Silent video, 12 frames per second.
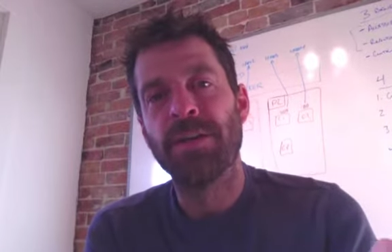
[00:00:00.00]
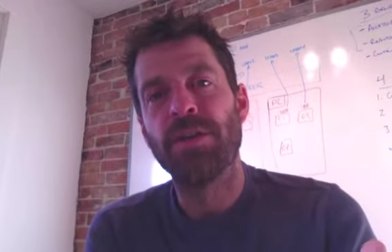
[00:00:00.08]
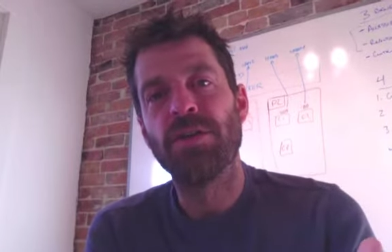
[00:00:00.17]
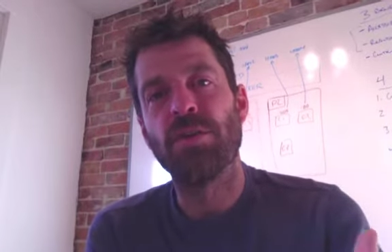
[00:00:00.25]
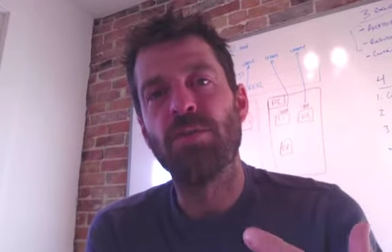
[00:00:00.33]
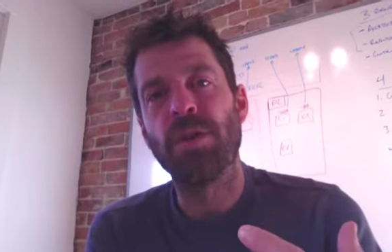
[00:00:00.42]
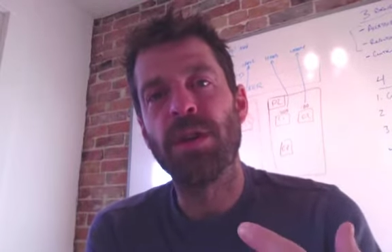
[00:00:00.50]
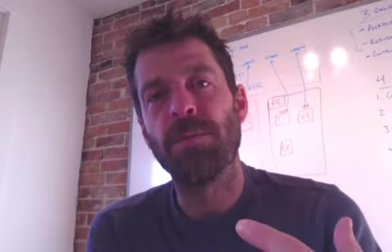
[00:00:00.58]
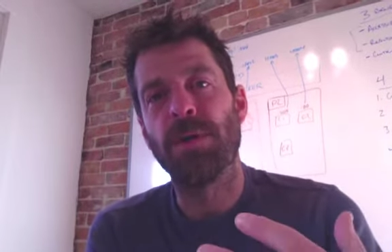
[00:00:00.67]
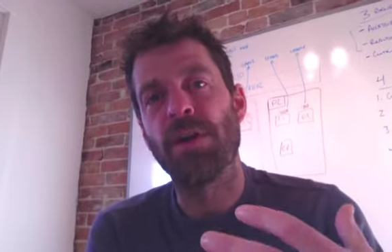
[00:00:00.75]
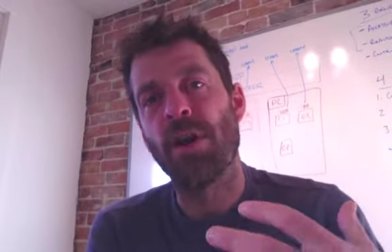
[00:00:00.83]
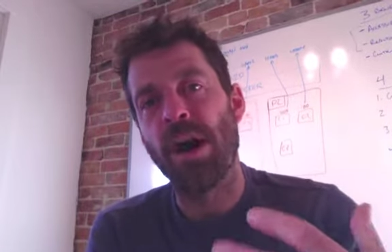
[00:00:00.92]
you should really
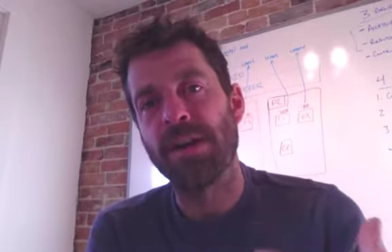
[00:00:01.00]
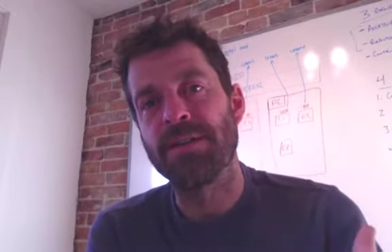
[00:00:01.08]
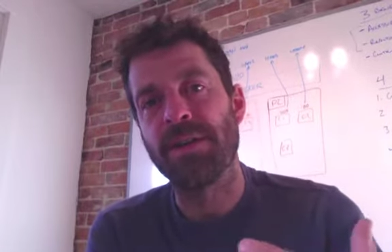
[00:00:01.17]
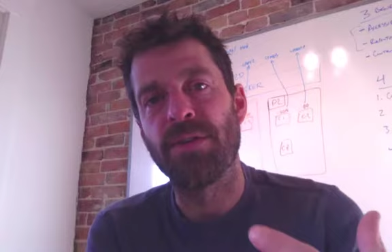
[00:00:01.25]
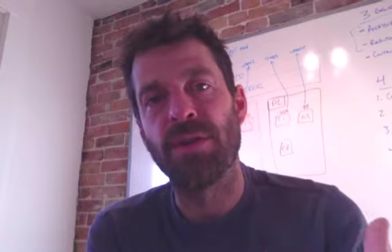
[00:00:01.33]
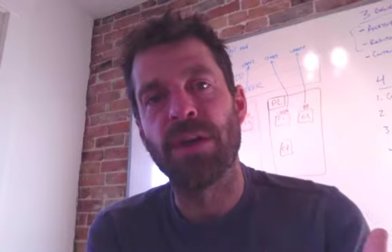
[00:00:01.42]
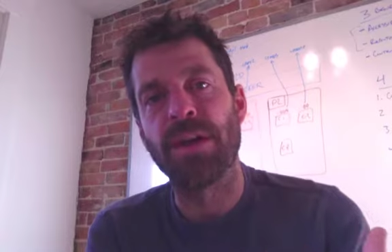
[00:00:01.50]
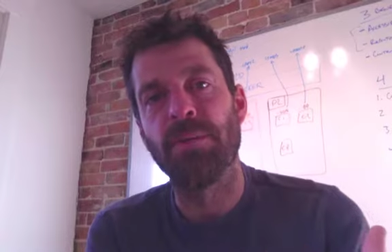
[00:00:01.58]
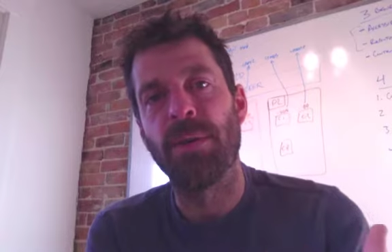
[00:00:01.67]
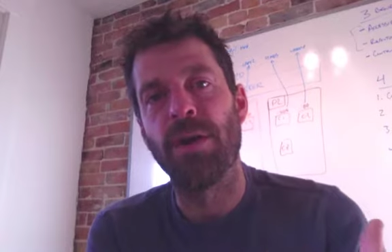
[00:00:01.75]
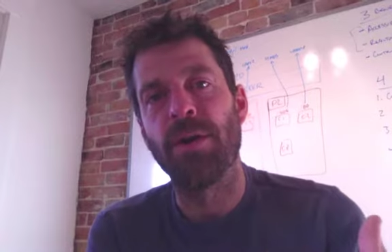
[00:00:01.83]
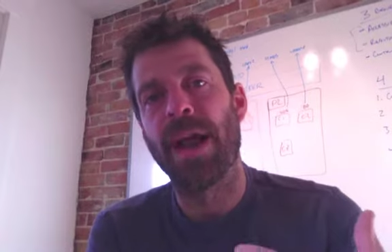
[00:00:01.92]
be constantly thinking
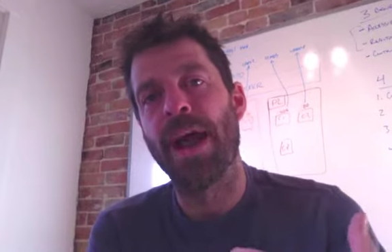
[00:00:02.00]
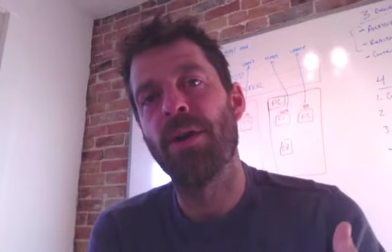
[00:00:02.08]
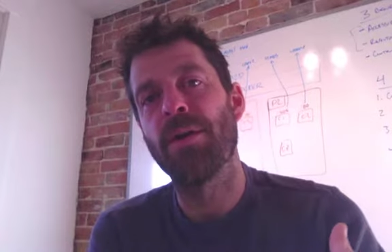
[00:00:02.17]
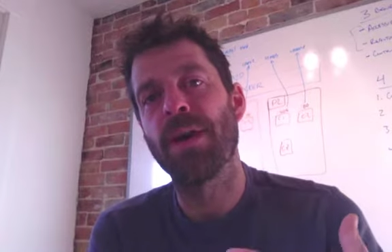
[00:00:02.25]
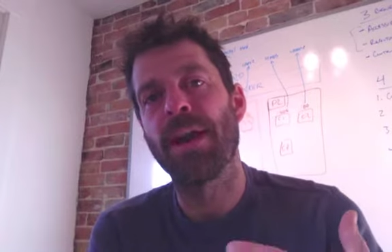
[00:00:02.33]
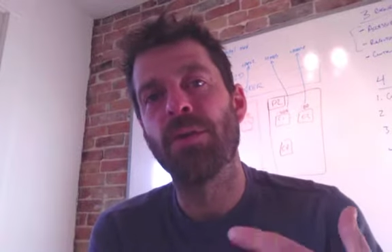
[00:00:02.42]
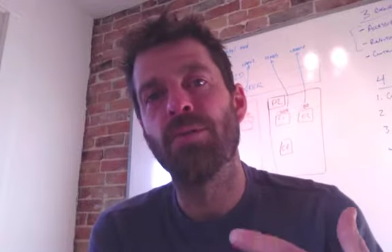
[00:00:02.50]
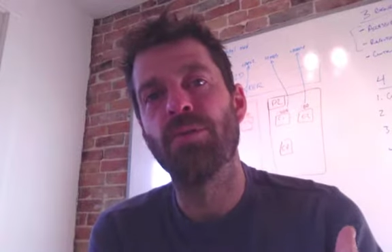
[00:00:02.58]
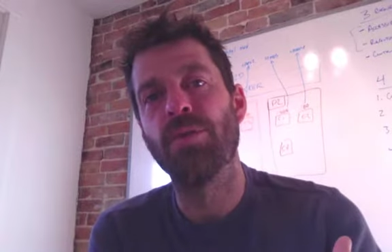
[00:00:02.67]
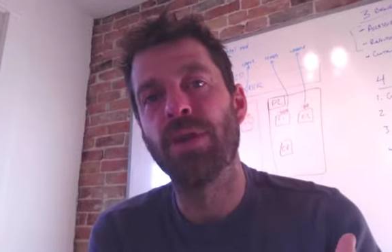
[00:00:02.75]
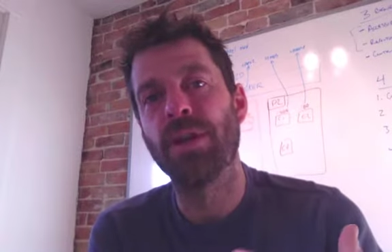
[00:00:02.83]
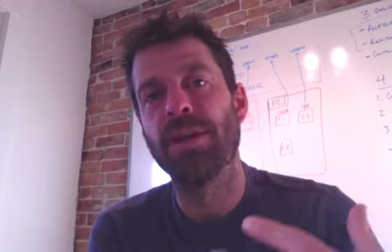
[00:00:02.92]
about how can I
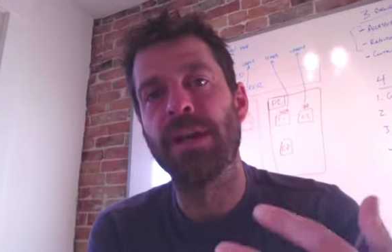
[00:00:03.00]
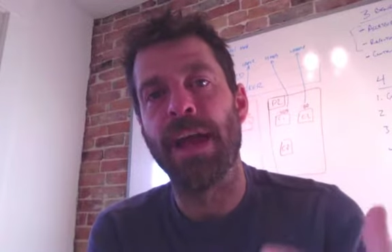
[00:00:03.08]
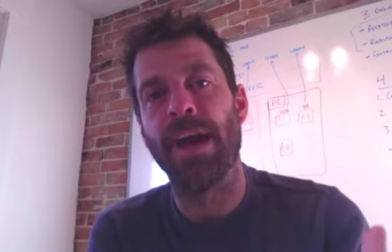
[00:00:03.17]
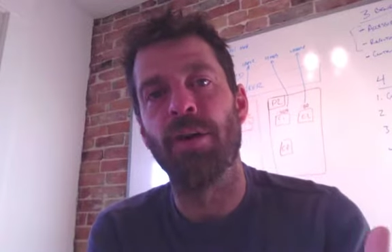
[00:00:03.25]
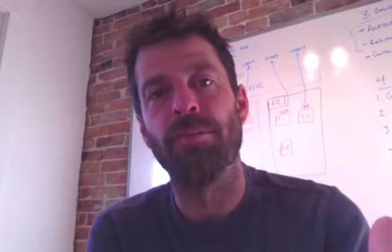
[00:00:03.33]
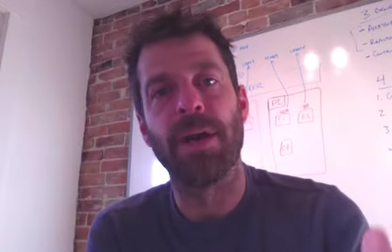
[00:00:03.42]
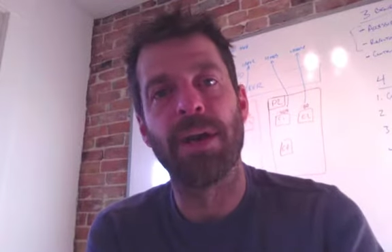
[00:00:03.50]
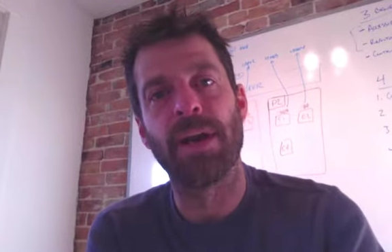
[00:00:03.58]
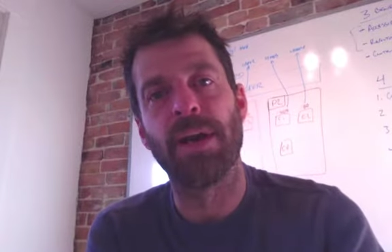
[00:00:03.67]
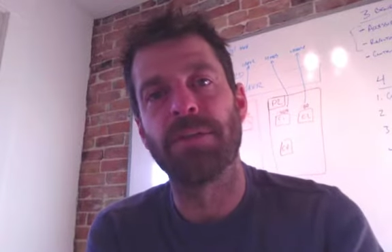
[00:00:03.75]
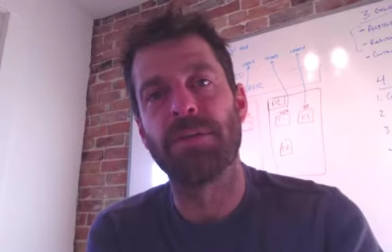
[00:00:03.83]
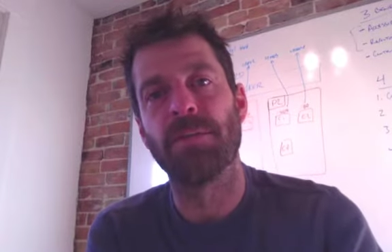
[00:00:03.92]
really help my
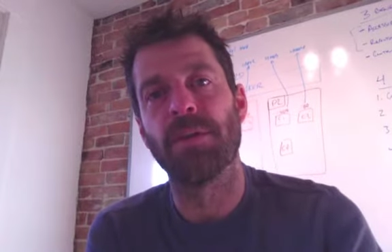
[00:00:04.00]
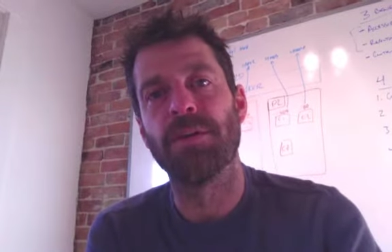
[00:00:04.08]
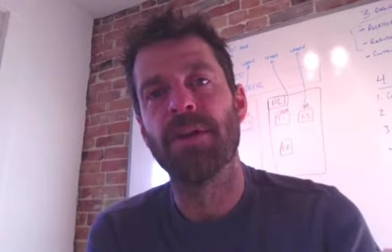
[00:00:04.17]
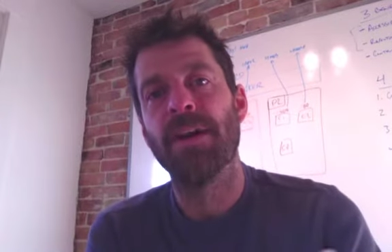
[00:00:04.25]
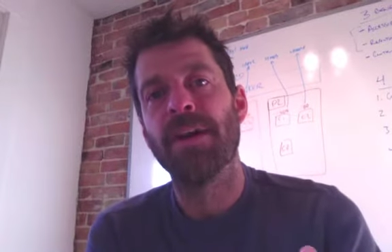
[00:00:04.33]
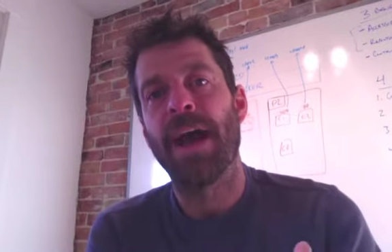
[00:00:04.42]
customers?